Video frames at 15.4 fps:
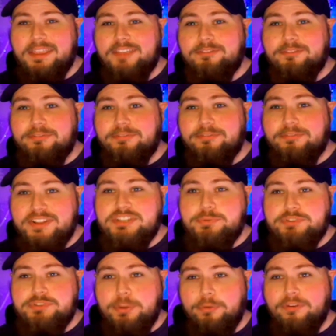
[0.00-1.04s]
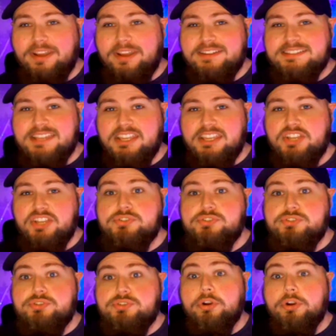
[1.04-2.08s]
Frenchie was going around saying
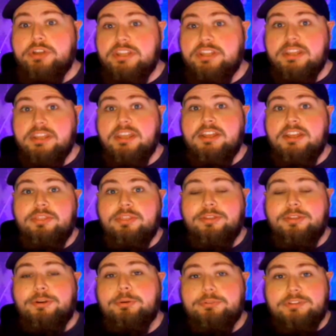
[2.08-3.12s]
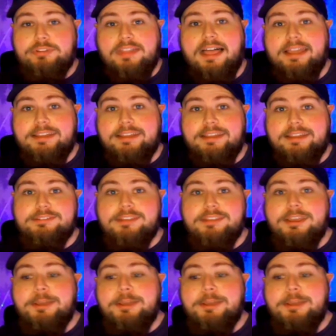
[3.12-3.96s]
started the Girls Alliance.